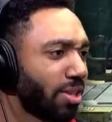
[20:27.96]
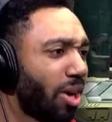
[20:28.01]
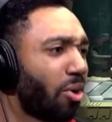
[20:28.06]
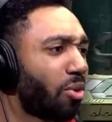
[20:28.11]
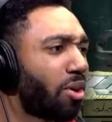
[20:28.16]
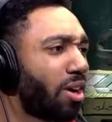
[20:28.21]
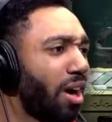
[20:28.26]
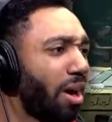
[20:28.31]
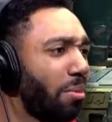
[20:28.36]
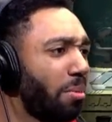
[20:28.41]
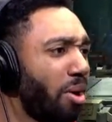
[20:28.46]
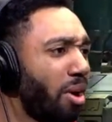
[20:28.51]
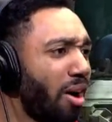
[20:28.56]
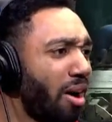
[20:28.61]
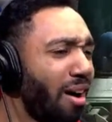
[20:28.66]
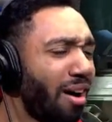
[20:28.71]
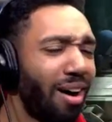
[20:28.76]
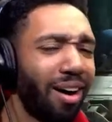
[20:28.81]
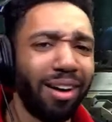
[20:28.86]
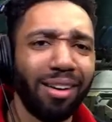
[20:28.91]
Oh, come
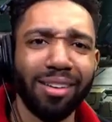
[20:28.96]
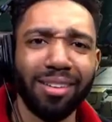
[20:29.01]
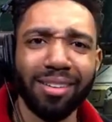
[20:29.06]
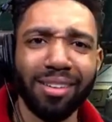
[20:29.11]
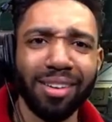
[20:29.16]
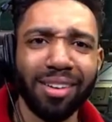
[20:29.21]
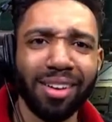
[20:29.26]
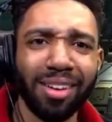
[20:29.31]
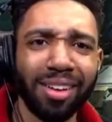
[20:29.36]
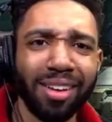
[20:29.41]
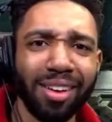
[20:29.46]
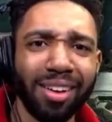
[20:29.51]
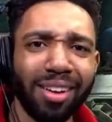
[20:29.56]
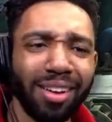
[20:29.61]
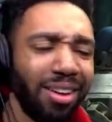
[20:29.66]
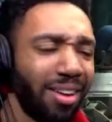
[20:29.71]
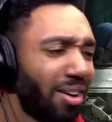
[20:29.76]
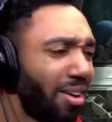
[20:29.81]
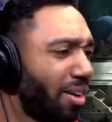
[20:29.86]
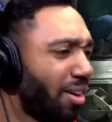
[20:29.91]
on.
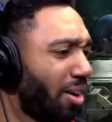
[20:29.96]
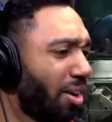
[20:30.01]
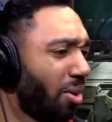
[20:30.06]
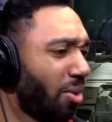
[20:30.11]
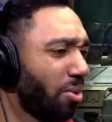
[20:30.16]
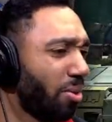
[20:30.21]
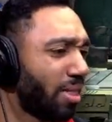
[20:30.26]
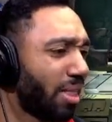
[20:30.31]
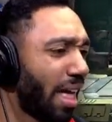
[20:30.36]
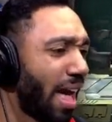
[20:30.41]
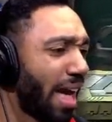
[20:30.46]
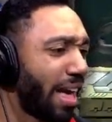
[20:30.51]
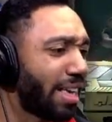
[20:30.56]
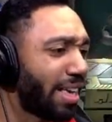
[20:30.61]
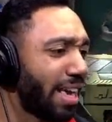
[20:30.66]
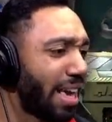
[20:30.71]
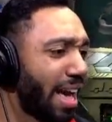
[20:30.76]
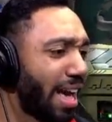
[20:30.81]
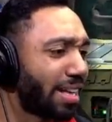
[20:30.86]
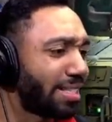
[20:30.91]
Oh,
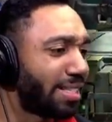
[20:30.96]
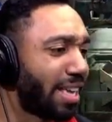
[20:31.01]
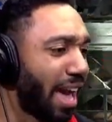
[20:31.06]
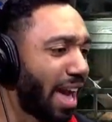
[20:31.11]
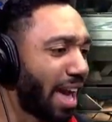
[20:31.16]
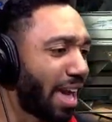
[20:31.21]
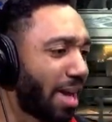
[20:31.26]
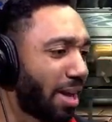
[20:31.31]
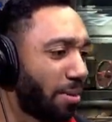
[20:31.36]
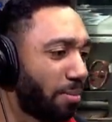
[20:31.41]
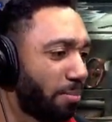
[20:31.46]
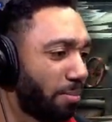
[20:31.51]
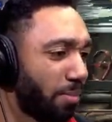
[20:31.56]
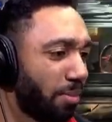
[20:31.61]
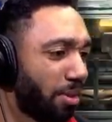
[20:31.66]
laggy ass game.